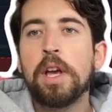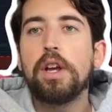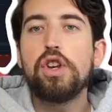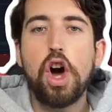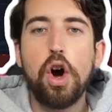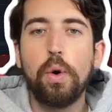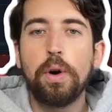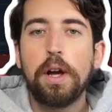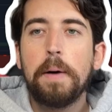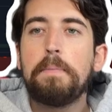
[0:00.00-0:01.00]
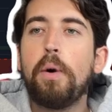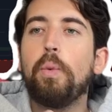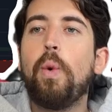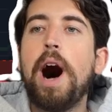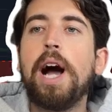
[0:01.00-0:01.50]
No. But
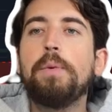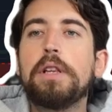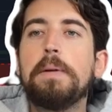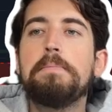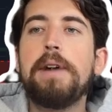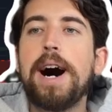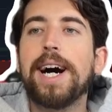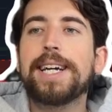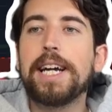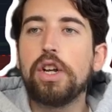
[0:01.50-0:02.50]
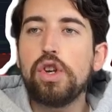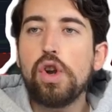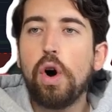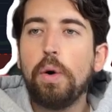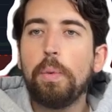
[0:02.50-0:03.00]
why would the market
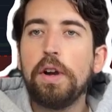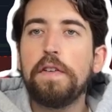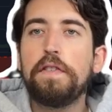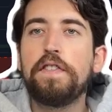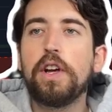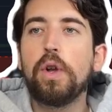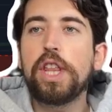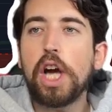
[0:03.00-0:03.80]
not want to fill the